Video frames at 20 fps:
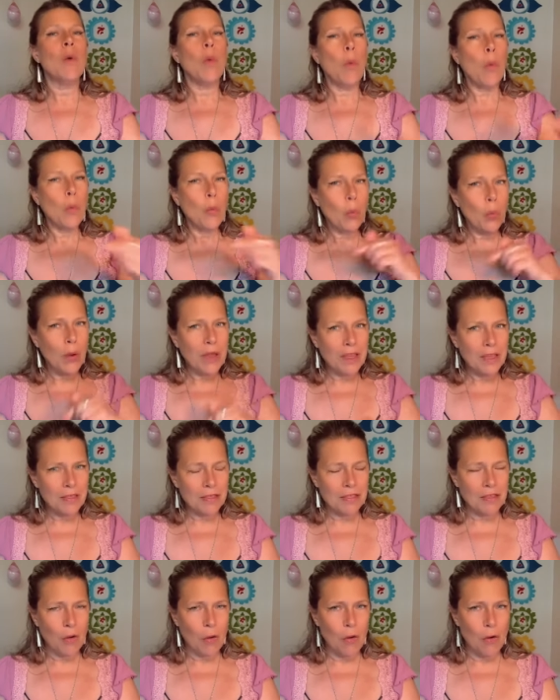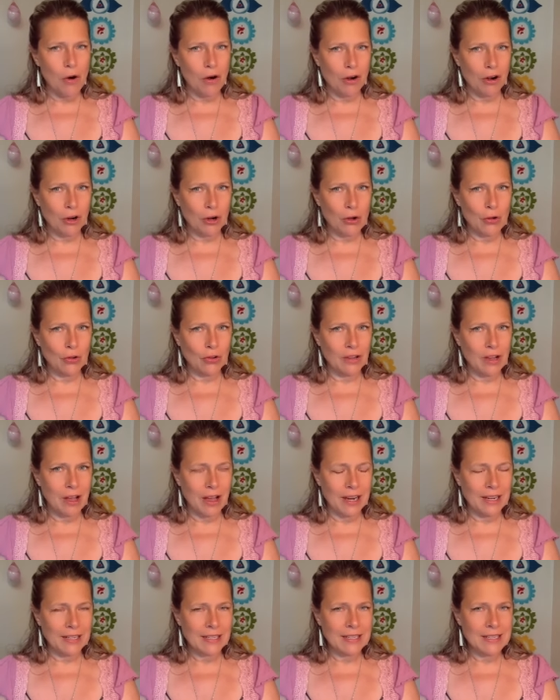with oracle
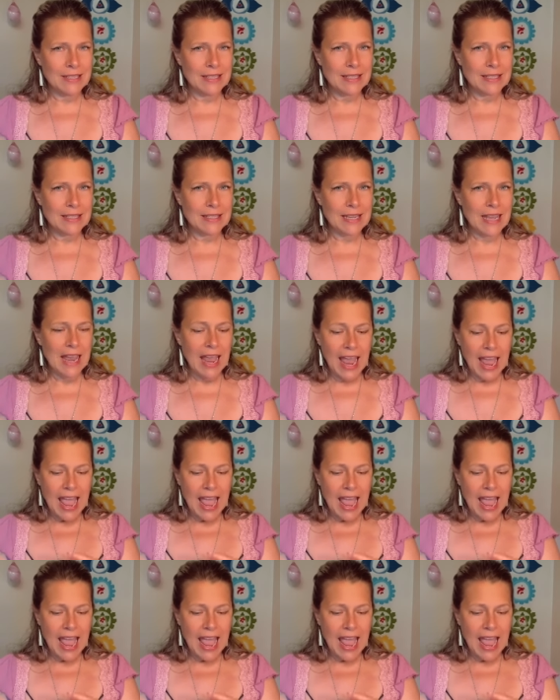guidance.